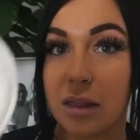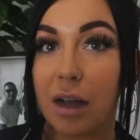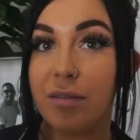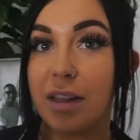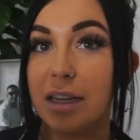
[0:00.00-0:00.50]

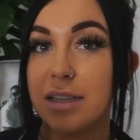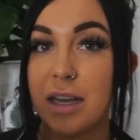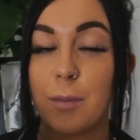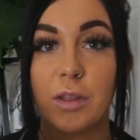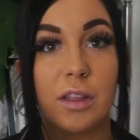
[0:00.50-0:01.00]
Love these. They
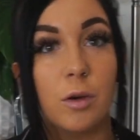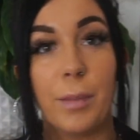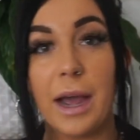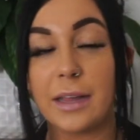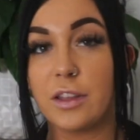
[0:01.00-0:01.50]
come with a little
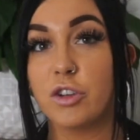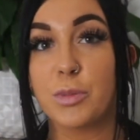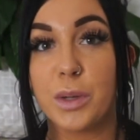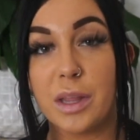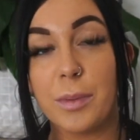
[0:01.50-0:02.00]
bag that you
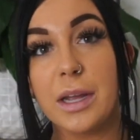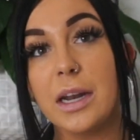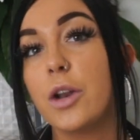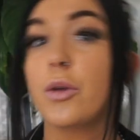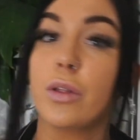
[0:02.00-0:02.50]
just put them in
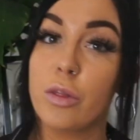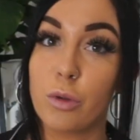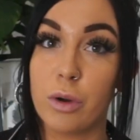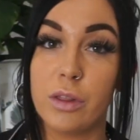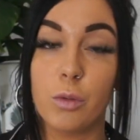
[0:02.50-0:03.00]
and you can
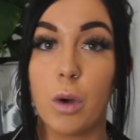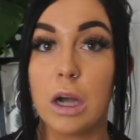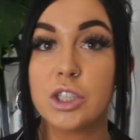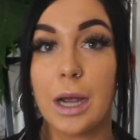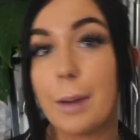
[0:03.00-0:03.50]
throw it in the
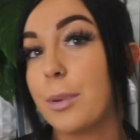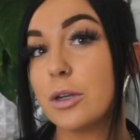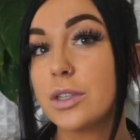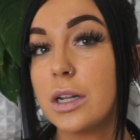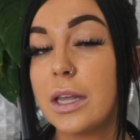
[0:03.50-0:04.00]
wash. I
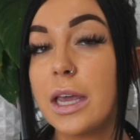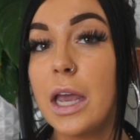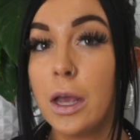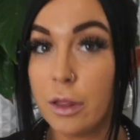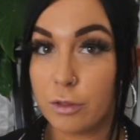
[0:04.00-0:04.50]

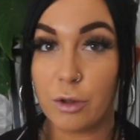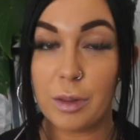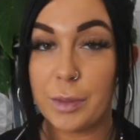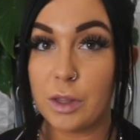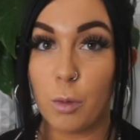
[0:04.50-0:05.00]
personally throw
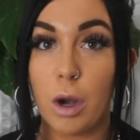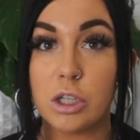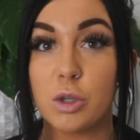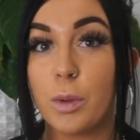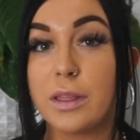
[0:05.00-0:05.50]
them in the
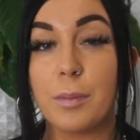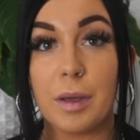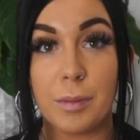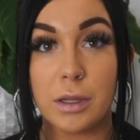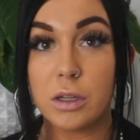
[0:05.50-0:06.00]
wash with the
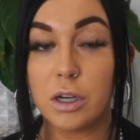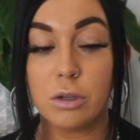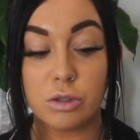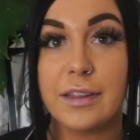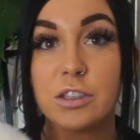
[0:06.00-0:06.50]
baby
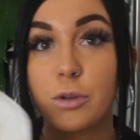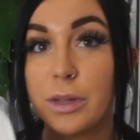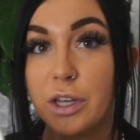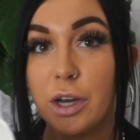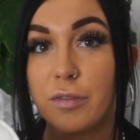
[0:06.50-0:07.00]
clothes. These are
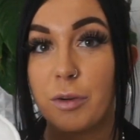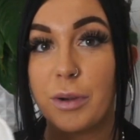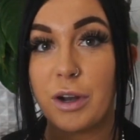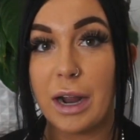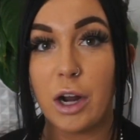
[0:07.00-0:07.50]
really good for
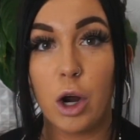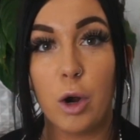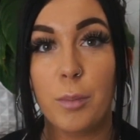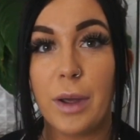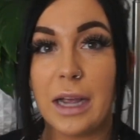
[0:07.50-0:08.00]
when you're at
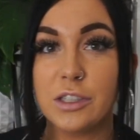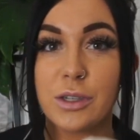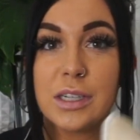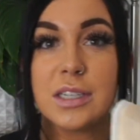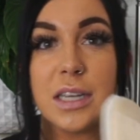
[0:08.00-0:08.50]
home, but as you
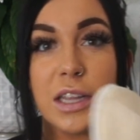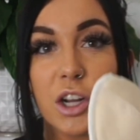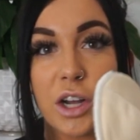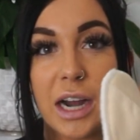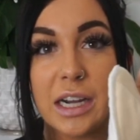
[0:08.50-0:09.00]
can see,
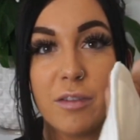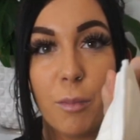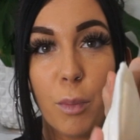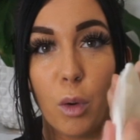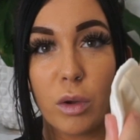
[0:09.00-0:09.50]
they're kind
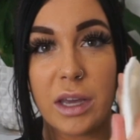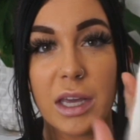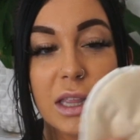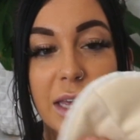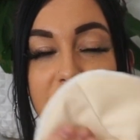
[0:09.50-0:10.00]
of
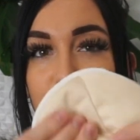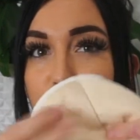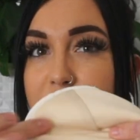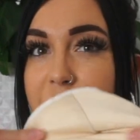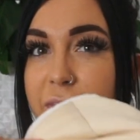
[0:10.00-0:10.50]
bulky. Like, they're
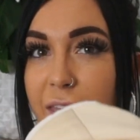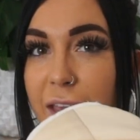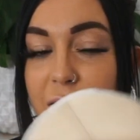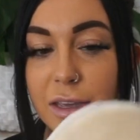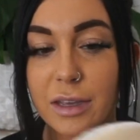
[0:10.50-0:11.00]
pretty
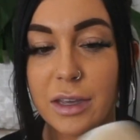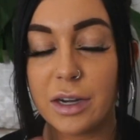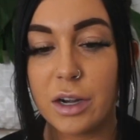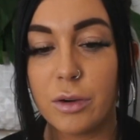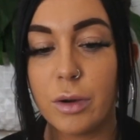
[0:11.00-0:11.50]
thick, you
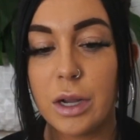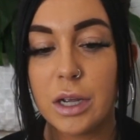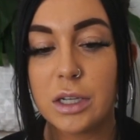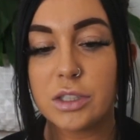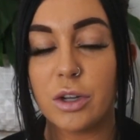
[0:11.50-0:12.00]
know?
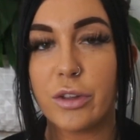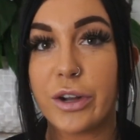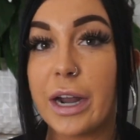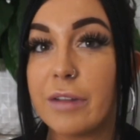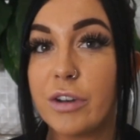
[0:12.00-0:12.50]
So they're
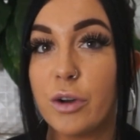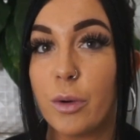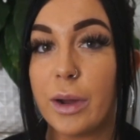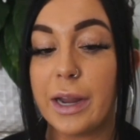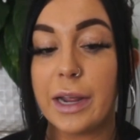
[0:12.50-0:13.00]
kind of
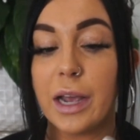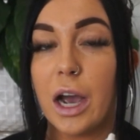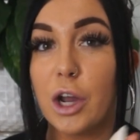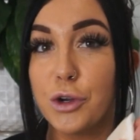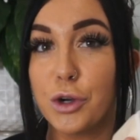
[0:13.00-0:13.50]
annoying
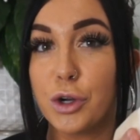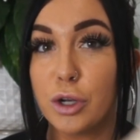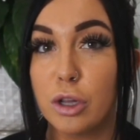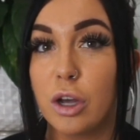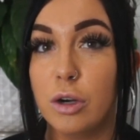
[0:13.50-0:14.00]
under
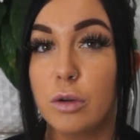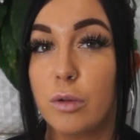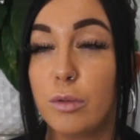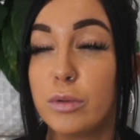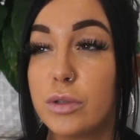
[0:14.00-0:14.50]

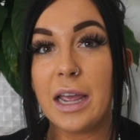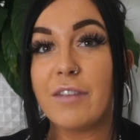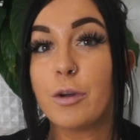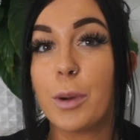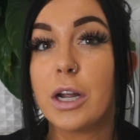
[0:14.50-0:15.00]
clothes. If
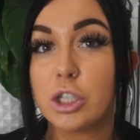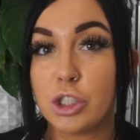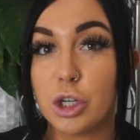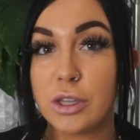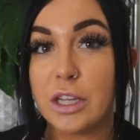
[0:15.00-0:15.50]
you're wearing a
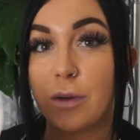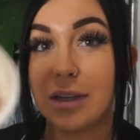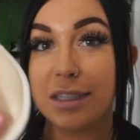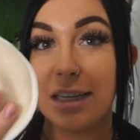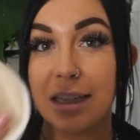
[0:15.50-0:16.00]
shirt that you can
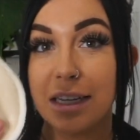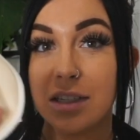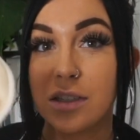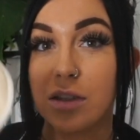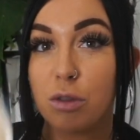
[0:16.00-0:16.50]
see
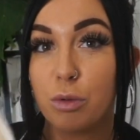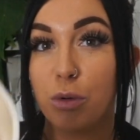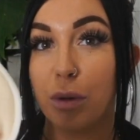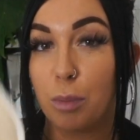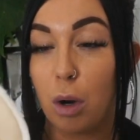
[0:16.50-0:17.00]
this through
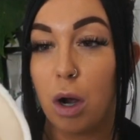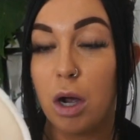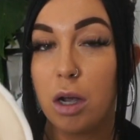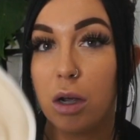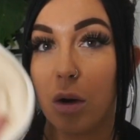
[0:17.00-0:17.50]
the
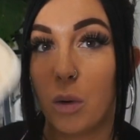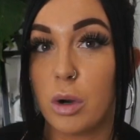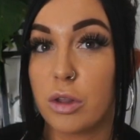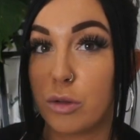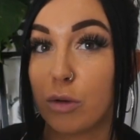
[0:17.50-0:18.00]
bra
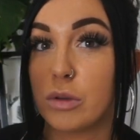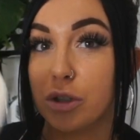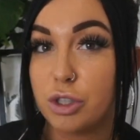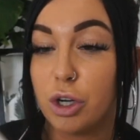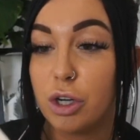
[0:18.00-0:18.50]
or through the
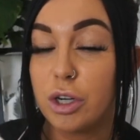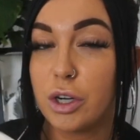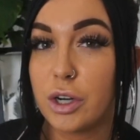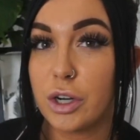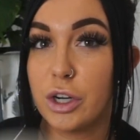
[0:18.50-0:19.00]
shirt,
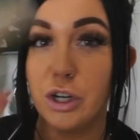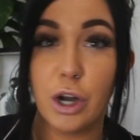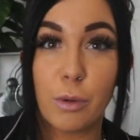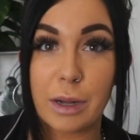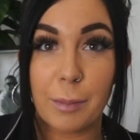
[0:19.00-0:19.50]

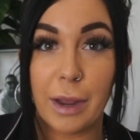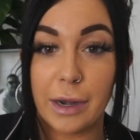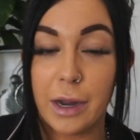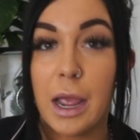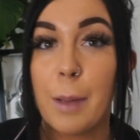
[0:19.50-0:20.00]
don't
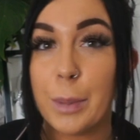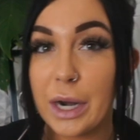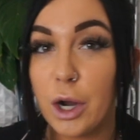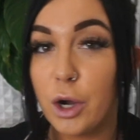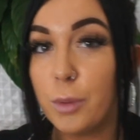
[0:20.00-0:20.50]
recommend. But
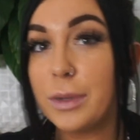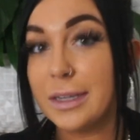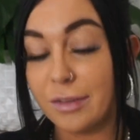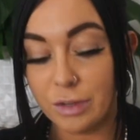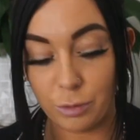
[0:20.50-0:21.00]
at home,
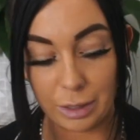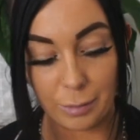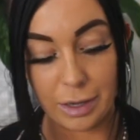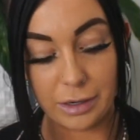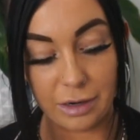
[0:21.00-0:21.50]
definitely
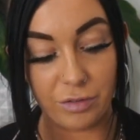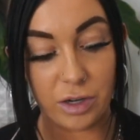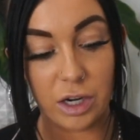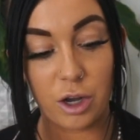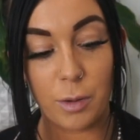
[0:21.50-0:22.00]
recommend. If you're
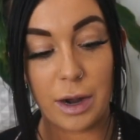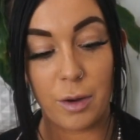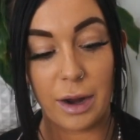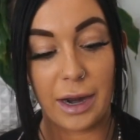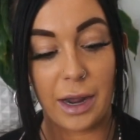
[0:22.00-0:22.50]
gonna go
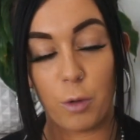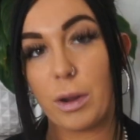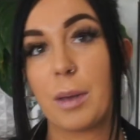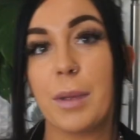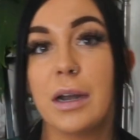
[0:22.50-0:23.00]
out, I
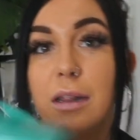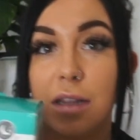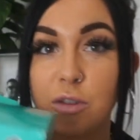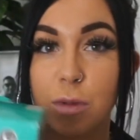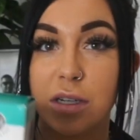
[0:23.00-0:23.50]
recommend
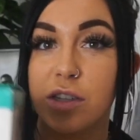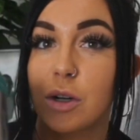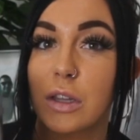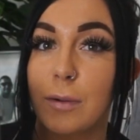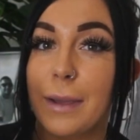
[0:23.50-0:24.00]
these ones. They're
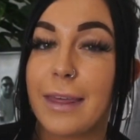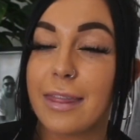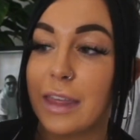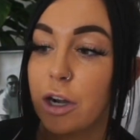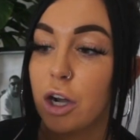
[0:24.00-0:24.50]
a little bit
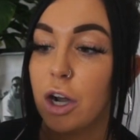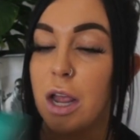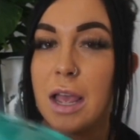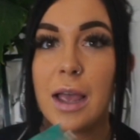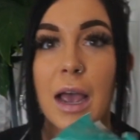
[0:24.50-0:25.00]
thinner.
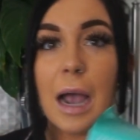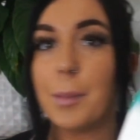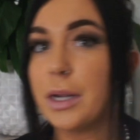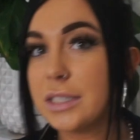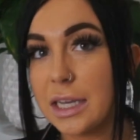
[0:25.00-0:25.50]
I'm
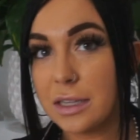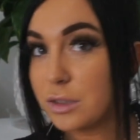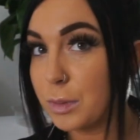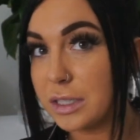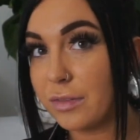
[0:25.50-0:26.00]
not saying this
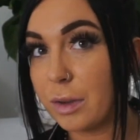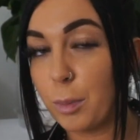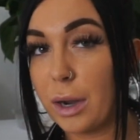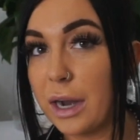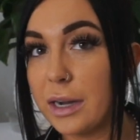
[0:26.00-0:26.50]
specific
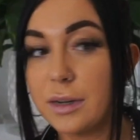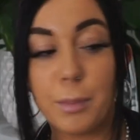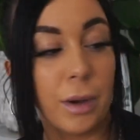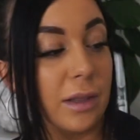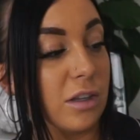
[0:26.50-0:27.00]
brand,
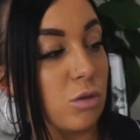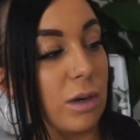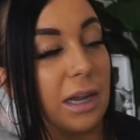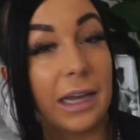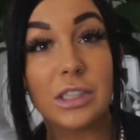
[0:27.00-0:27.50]
but this
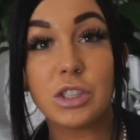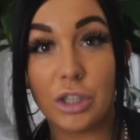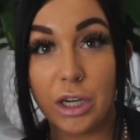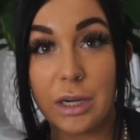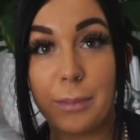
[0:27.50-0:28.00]
one is
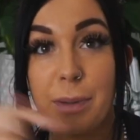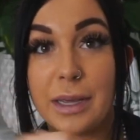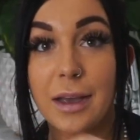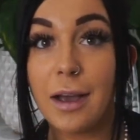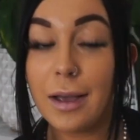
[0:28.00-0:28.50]
good
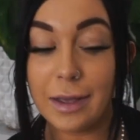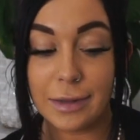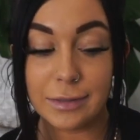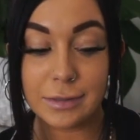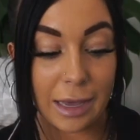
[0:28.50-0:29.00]

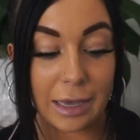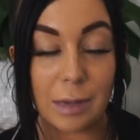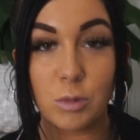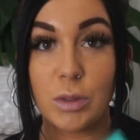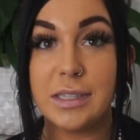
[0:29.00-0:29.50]
because it
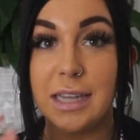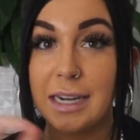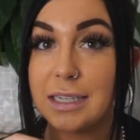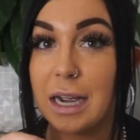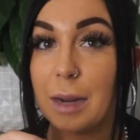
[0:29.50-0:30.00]
comes with
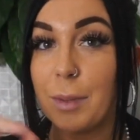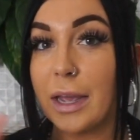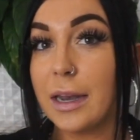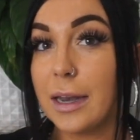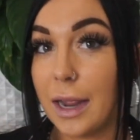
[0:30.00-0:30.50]
daytime
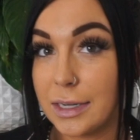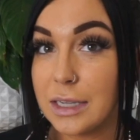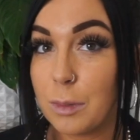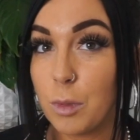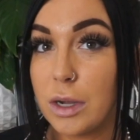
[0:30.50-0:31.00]
and
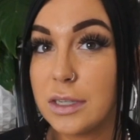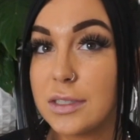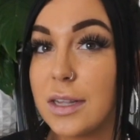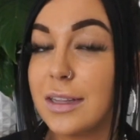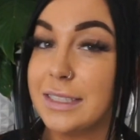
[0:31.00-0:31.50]
nighttime
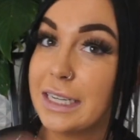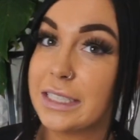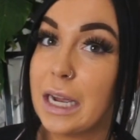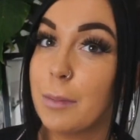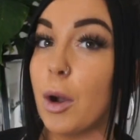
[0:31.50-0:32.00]
ones. The
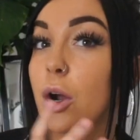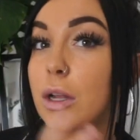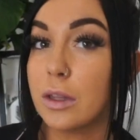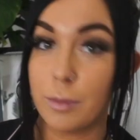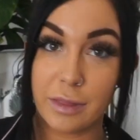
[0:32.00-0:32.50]
daytime are
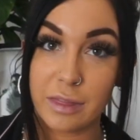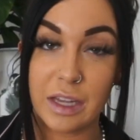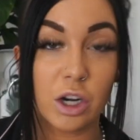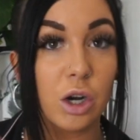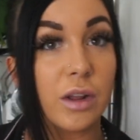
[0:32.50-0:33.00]
a little bit
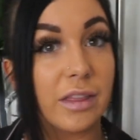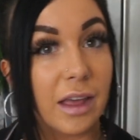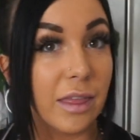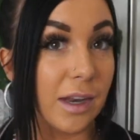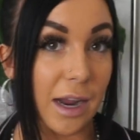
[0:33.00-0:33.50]
thinner
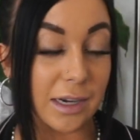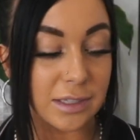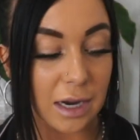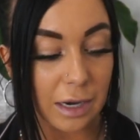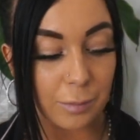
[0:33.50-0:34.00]
than the
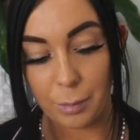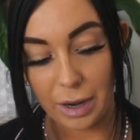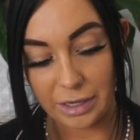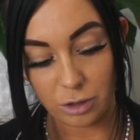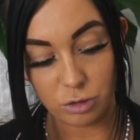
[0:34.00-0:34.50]
nighttime.
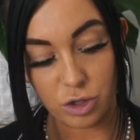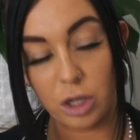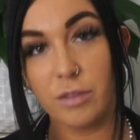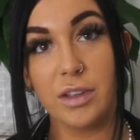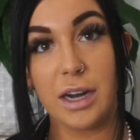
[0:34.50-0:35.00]
I use
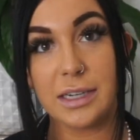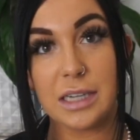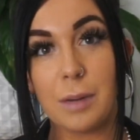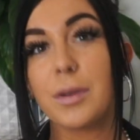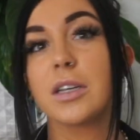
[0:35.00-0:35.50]
all of the
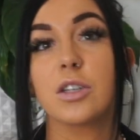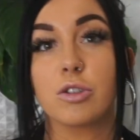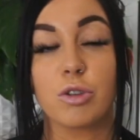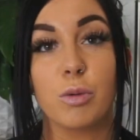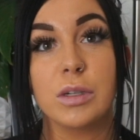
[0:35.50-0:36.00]
nighttime because
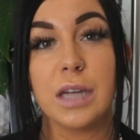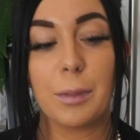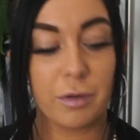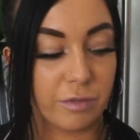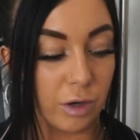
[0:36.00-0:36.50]
those are the ones I
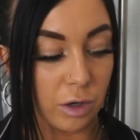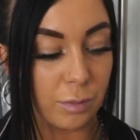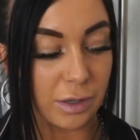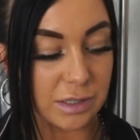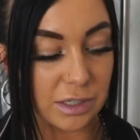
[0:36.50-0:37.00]
preferred,
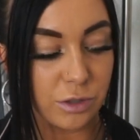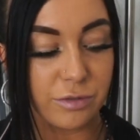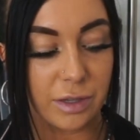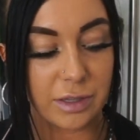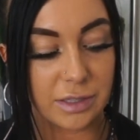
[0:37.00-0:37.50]
because I do
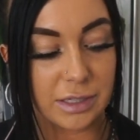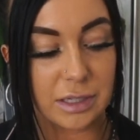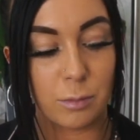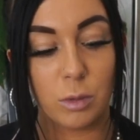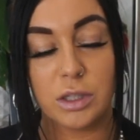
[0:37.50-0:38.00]
feel like the
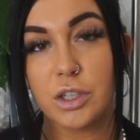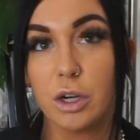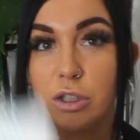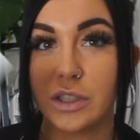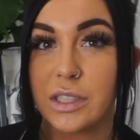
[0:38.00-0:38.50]
daytime ones
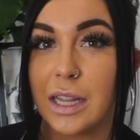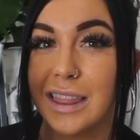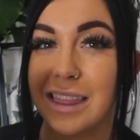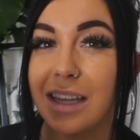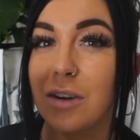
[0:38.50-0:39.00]
are just a
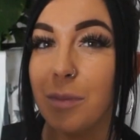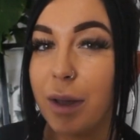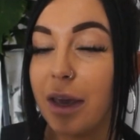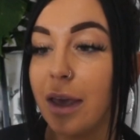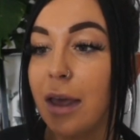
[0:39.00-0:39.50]
little
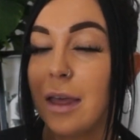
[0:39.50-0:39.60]
bit